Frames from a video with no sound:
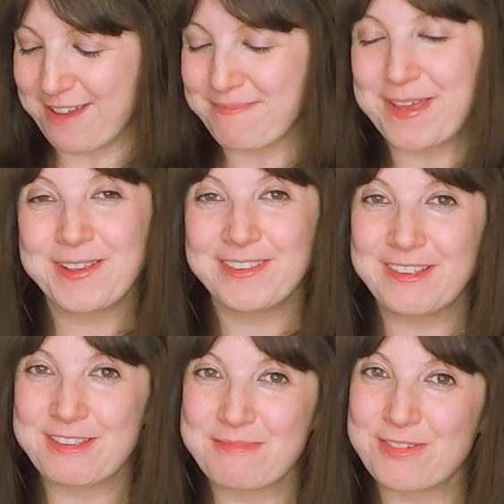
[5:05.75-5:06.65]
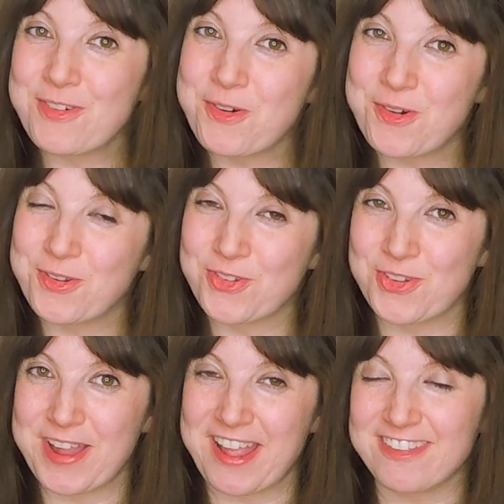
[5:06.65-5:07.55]
Percy is number
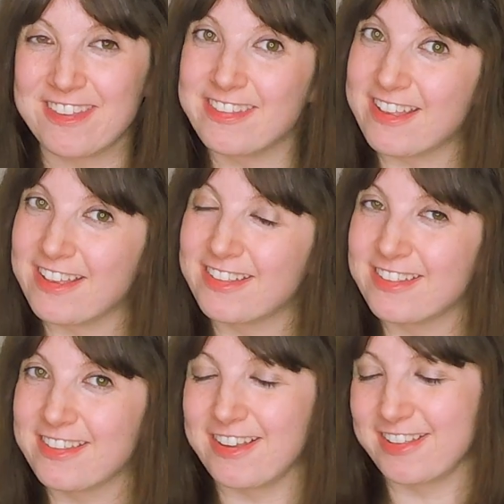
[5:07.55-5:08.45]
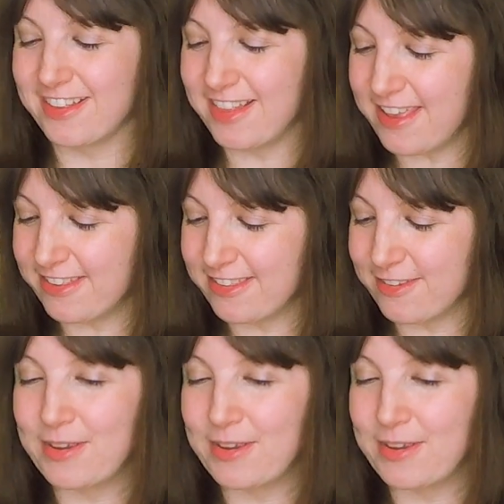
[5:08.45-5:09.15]
486 on the list,